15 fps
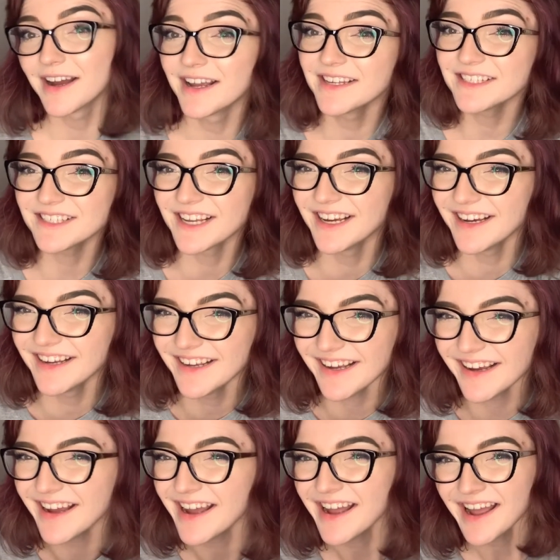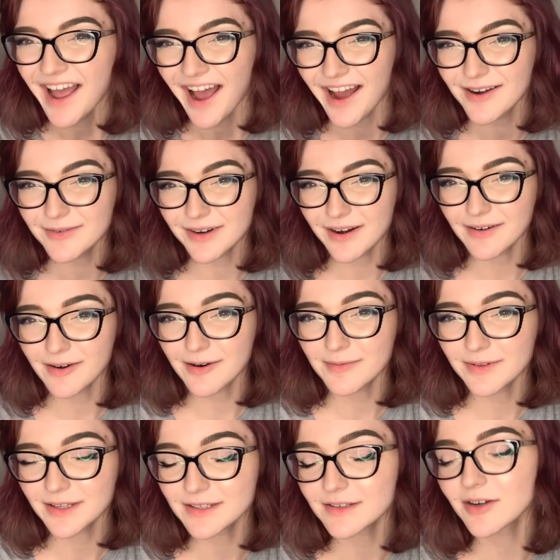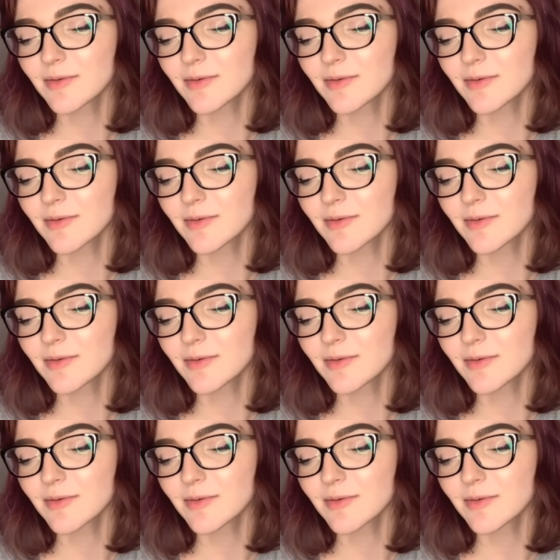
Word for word: I wouldn't normally do it,